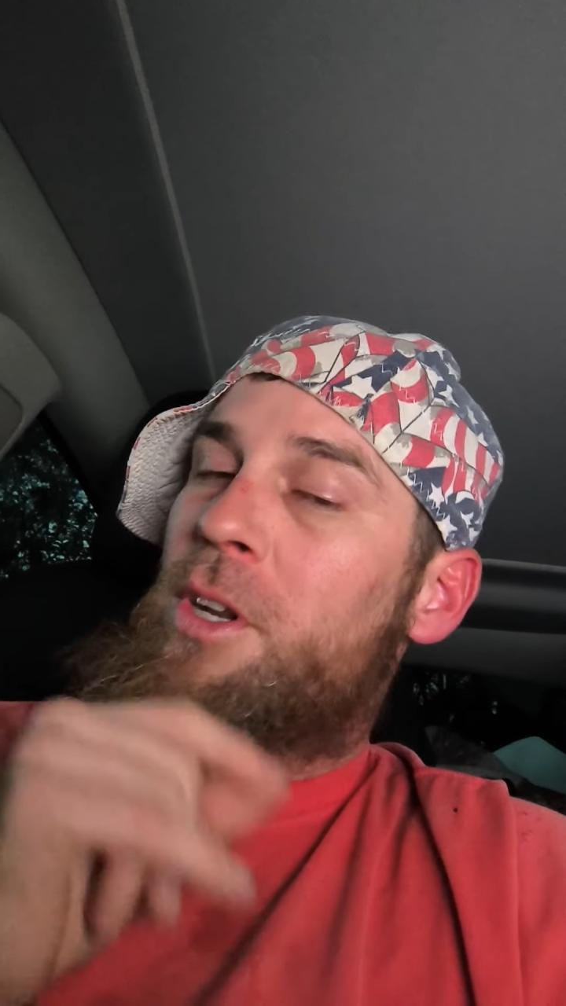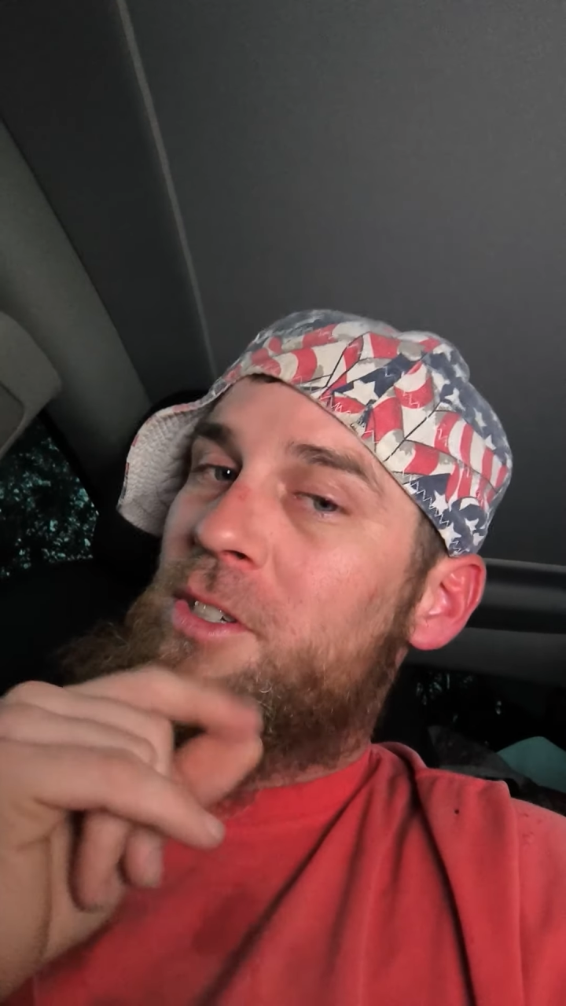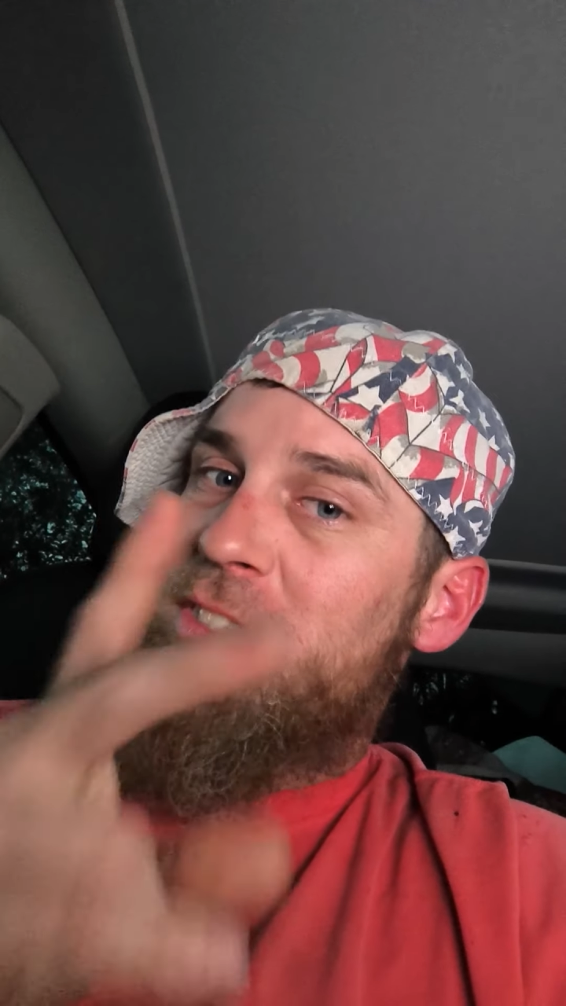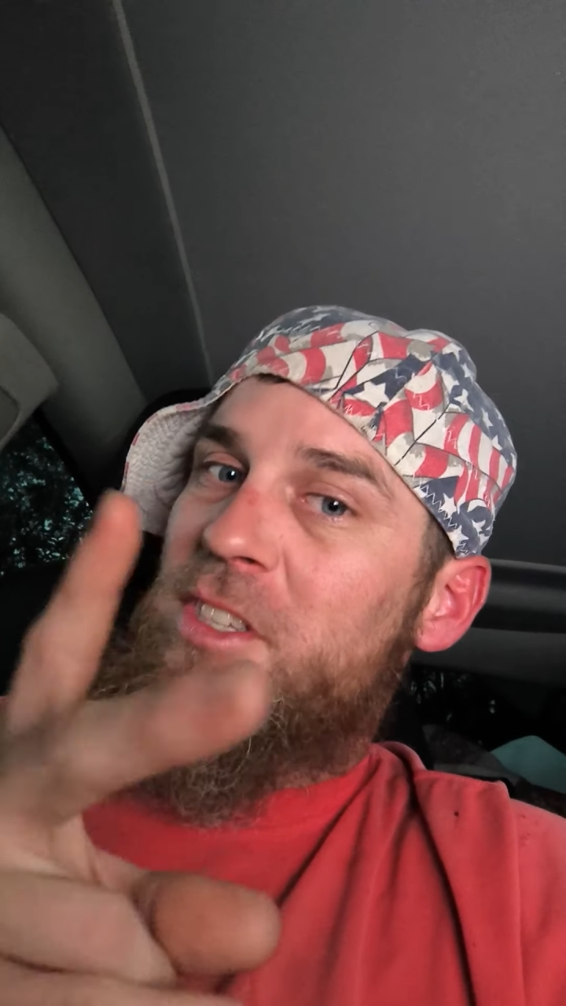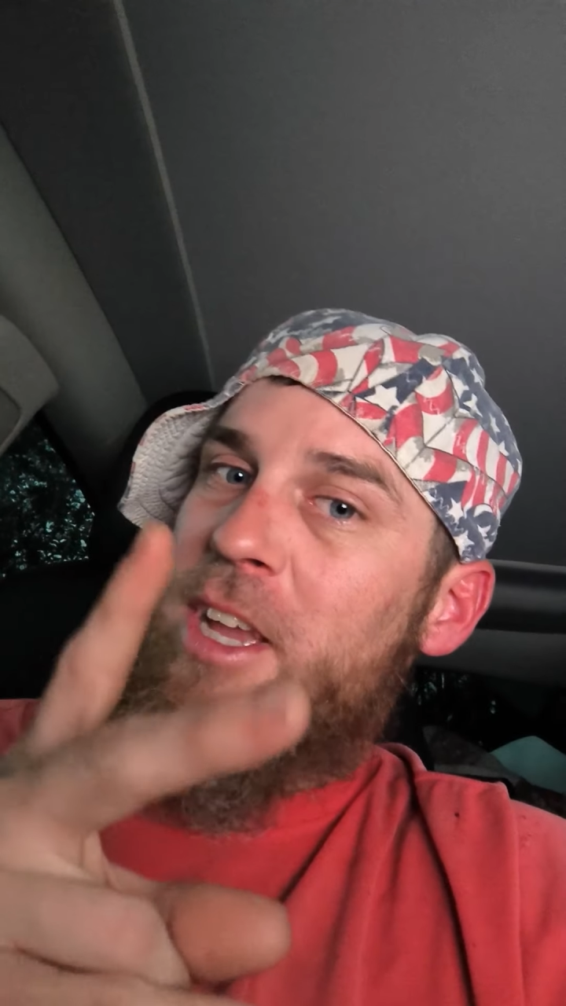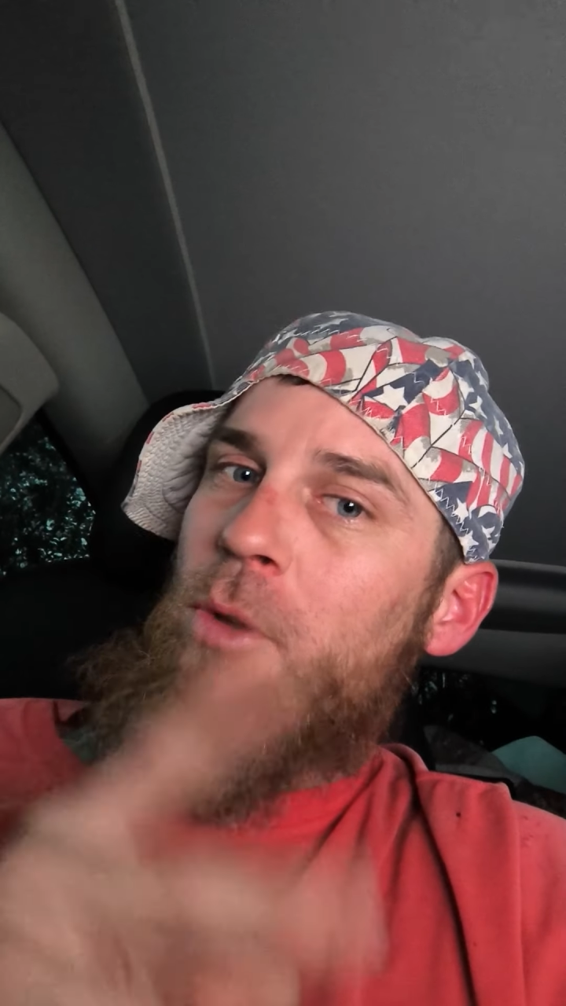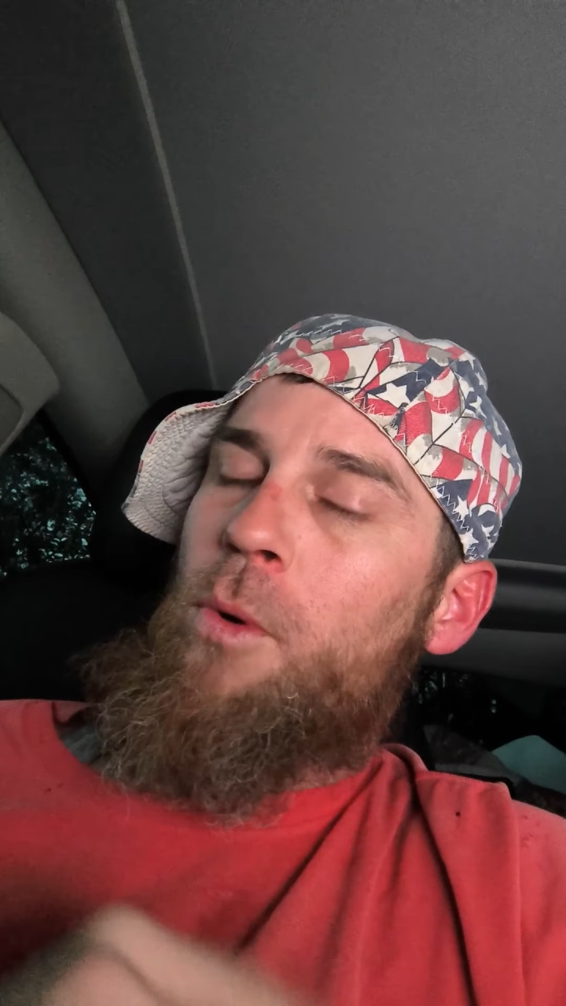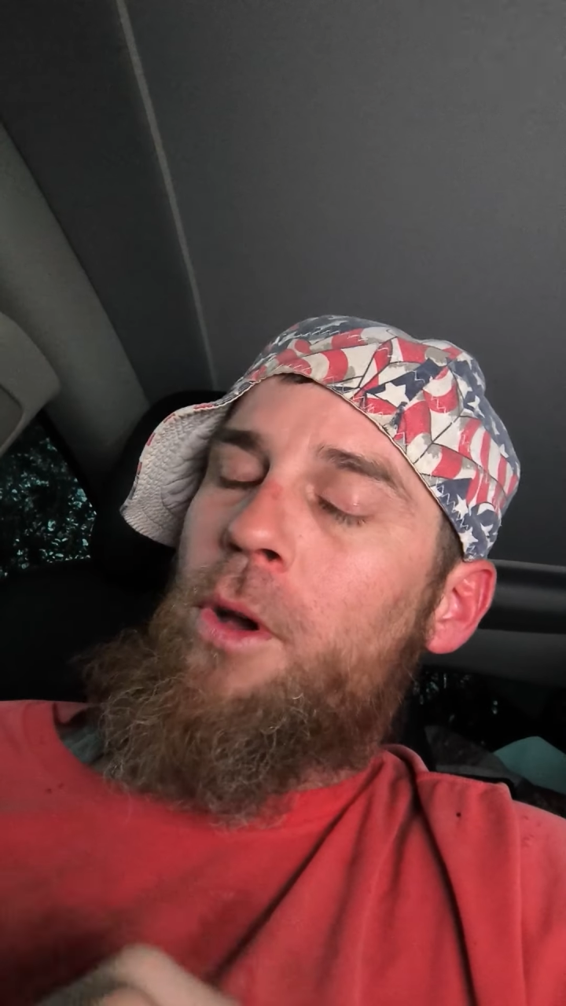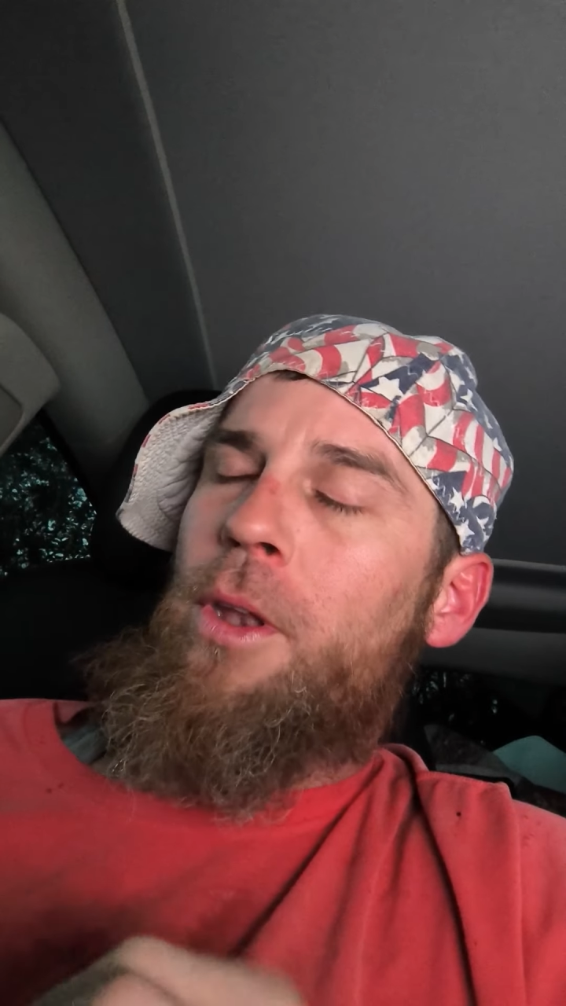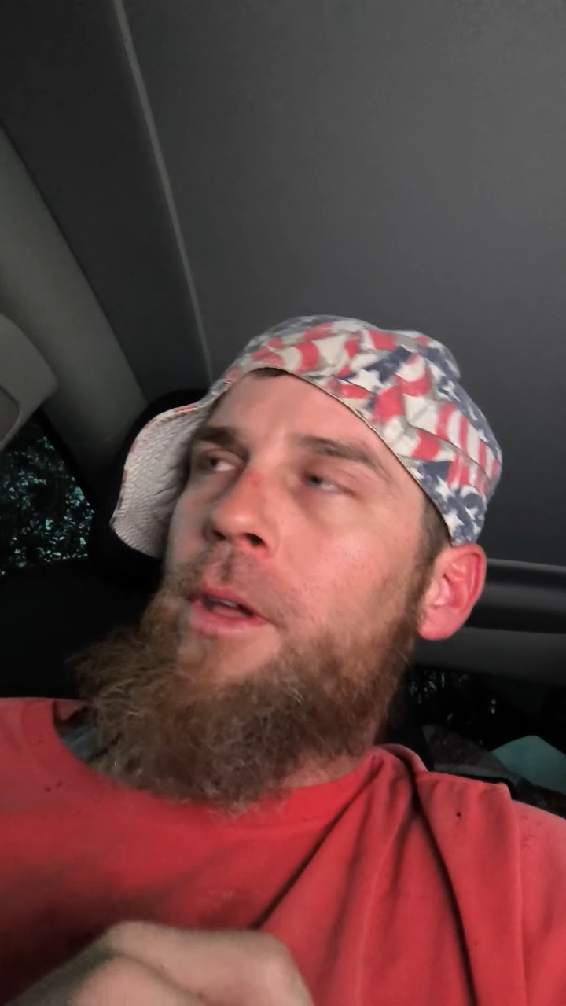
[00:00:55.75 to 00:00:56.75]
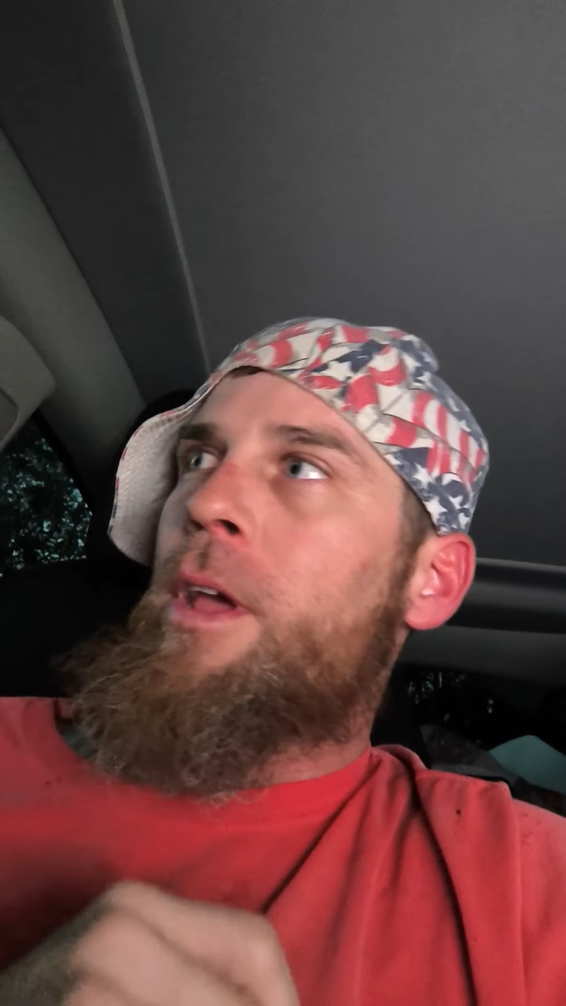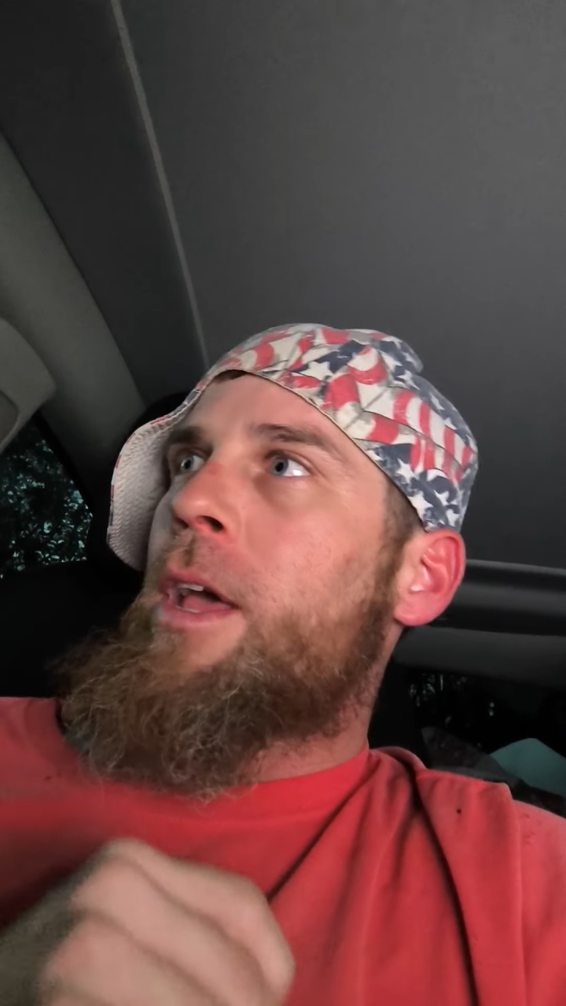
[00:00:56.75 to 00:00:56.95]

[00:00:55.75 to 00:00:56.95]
Here's the second one.